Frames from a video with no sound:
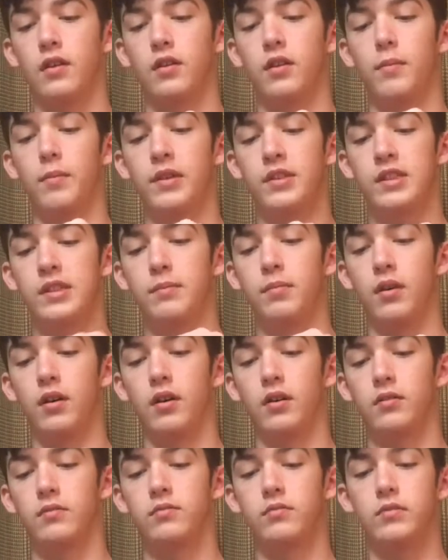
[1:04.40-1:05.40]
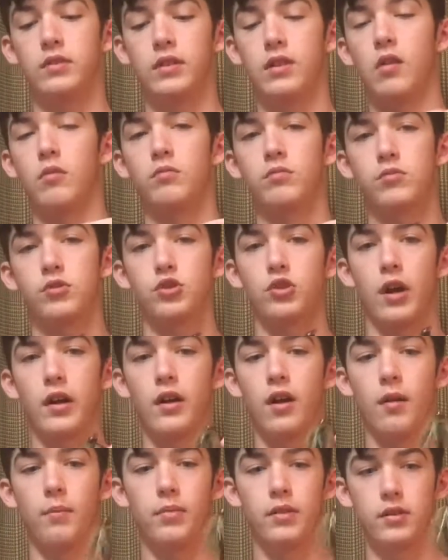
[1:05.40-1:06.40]
the Bitsy Bug, straight
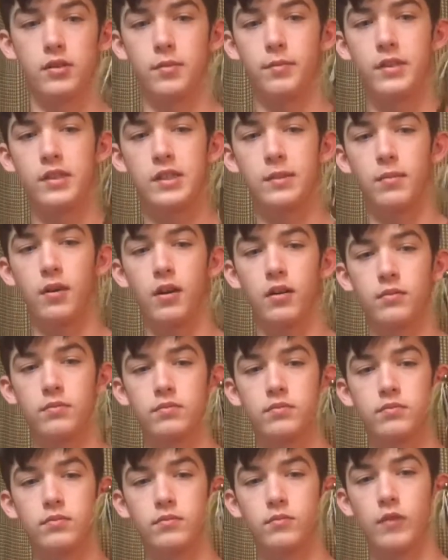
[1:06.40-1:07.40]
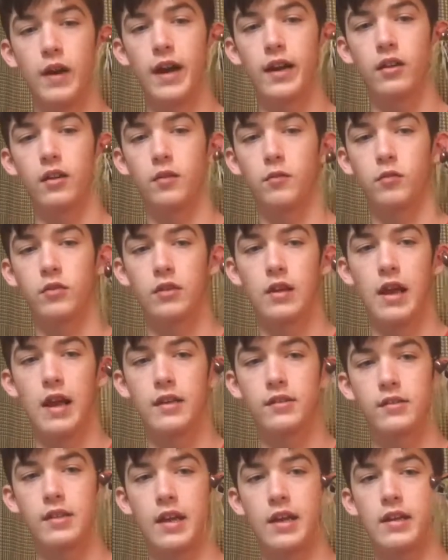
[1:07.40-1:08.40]
up, because the Bitsy Bug regular one
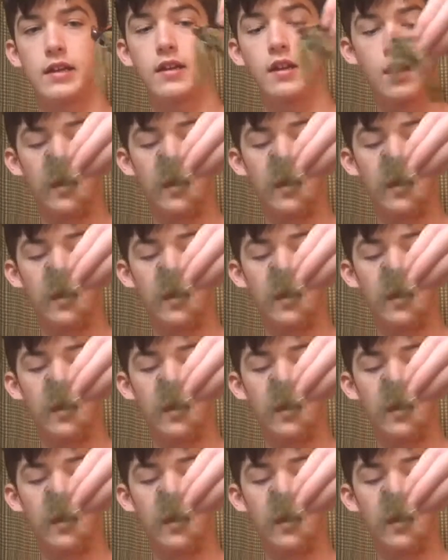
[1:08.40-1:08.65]
has a